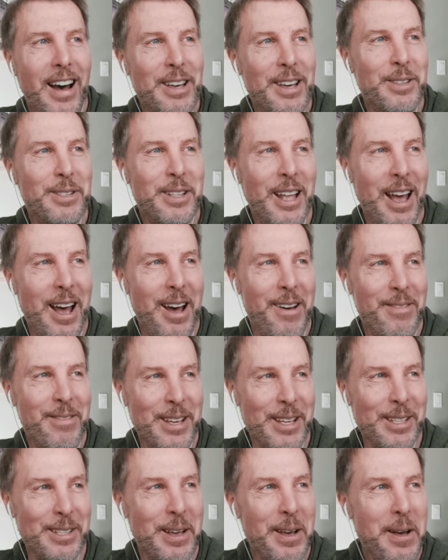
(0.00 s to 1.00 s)
I used to have
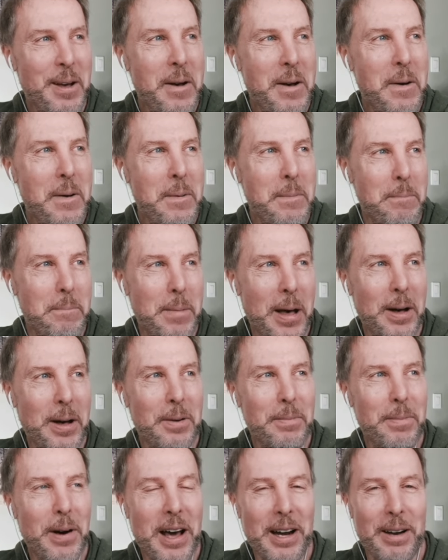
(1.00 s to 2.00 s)
these bell
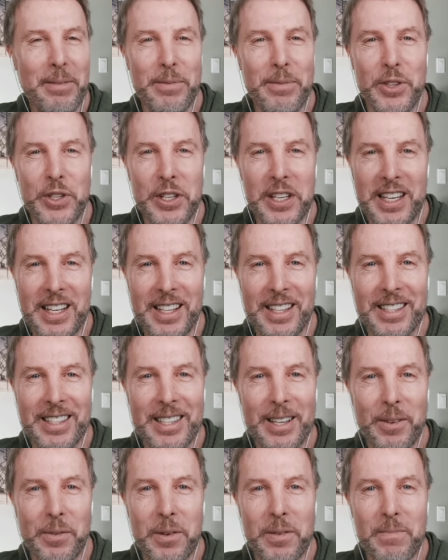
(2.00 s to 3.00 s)
bottom jeans
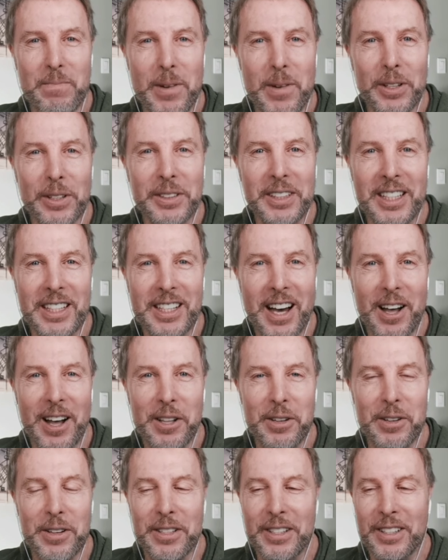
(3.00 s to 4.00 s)
that were
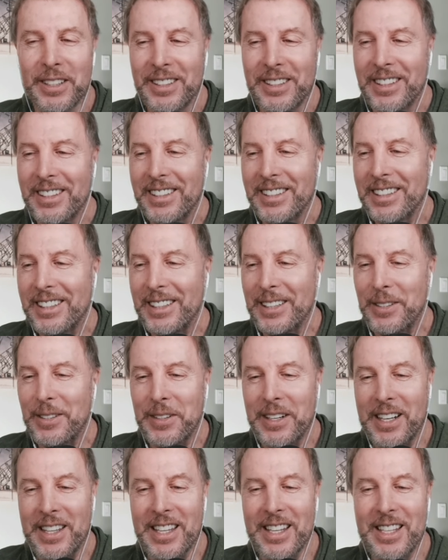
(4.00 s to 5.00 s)
multicolored you know,
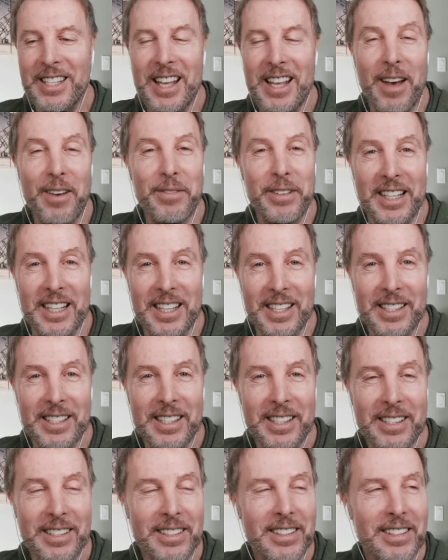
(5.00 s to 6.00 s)
in the 70s,
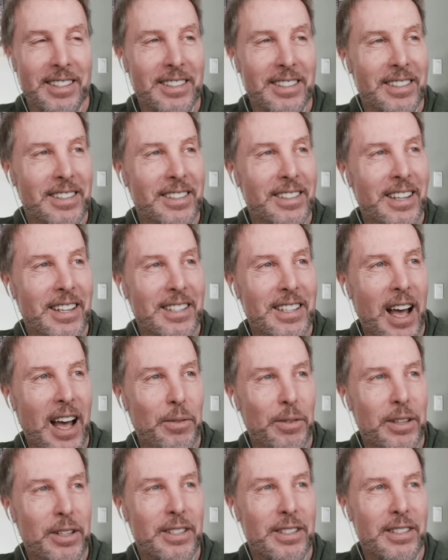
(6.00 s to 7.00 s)
because I
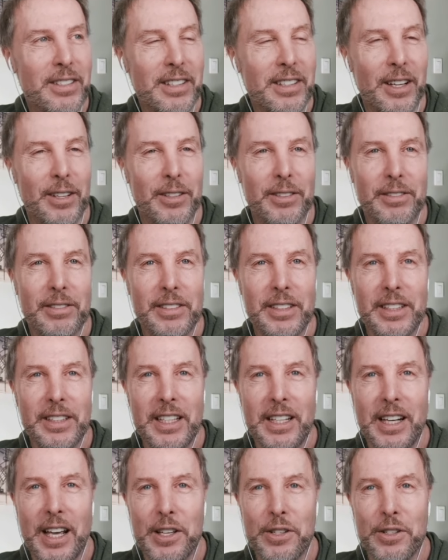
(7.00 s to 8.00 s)
was, you know, a
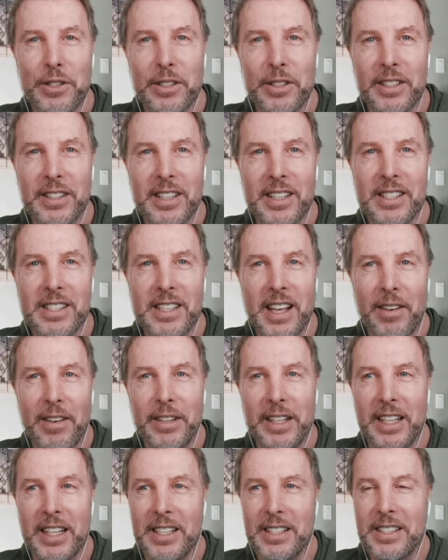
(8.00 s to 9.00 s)
teenager in the
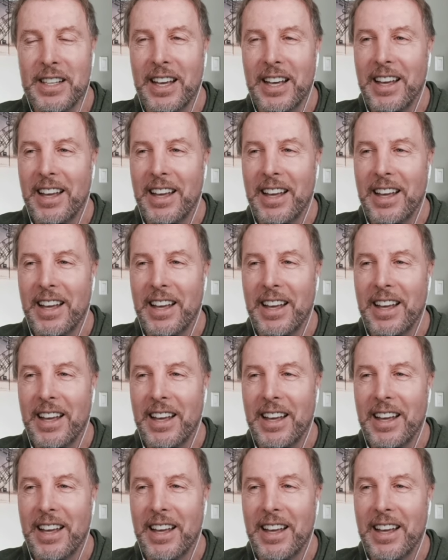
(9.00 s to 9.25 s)
70s.